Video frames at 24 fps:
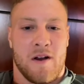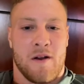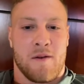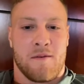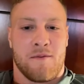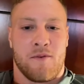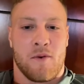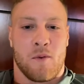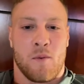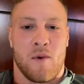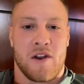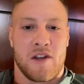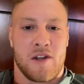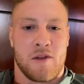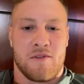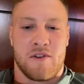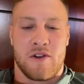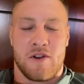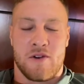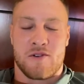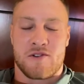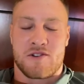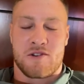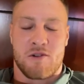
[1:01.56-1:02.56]
for what you
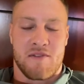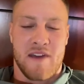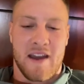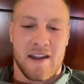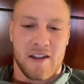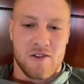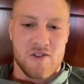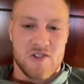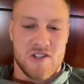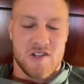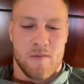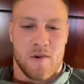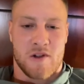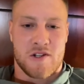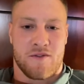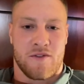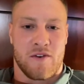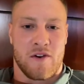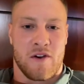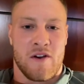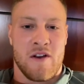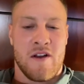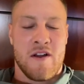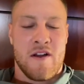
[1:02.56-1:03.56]
do. So thank you so much
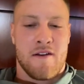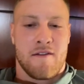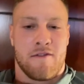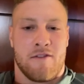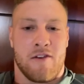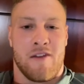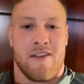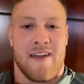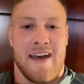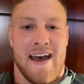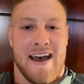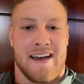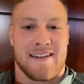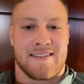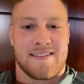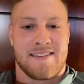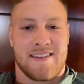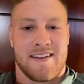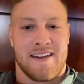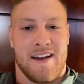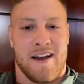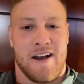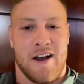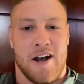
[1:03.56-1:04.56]
for that.
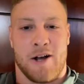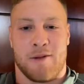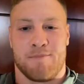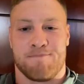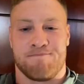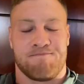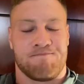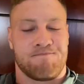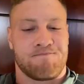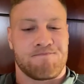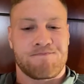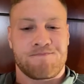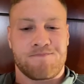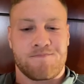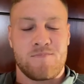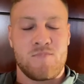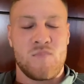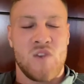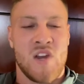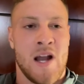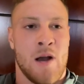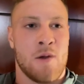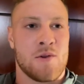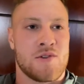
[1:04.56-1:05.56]

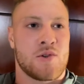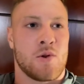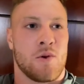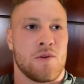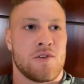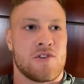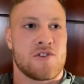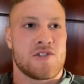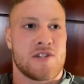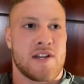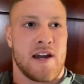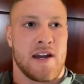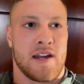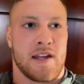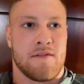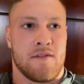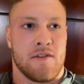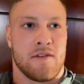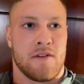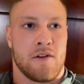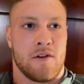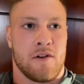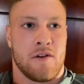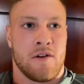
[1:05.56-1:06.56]
I was told to just kind of give
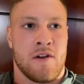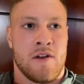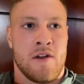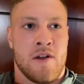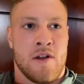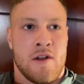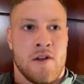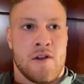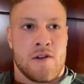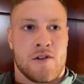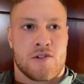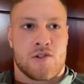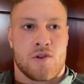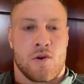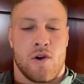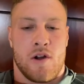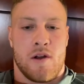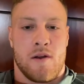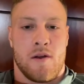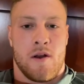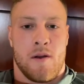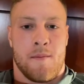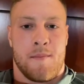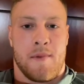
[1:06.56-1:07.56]
a little
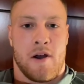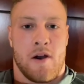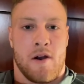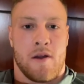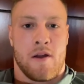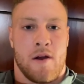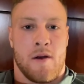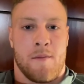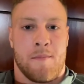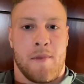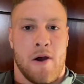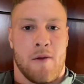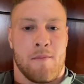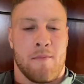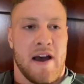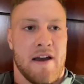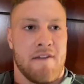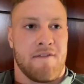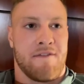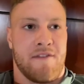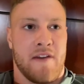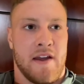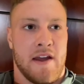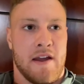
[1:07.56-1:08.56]
story about
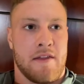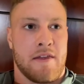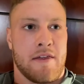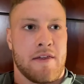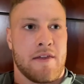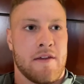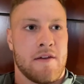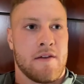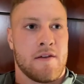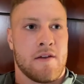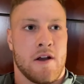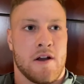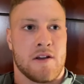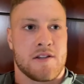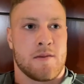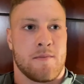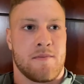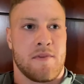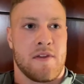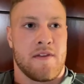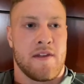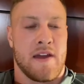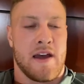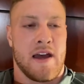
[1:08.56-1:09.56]
my faith,
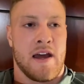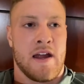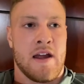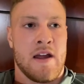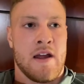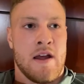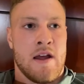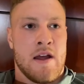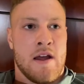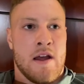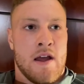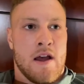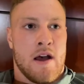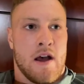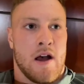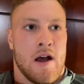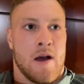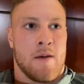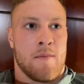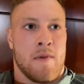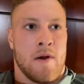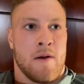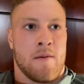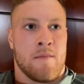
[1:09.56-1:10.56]
something that
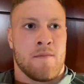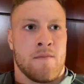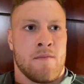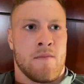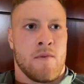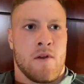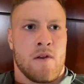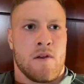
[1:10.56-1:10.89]
I'm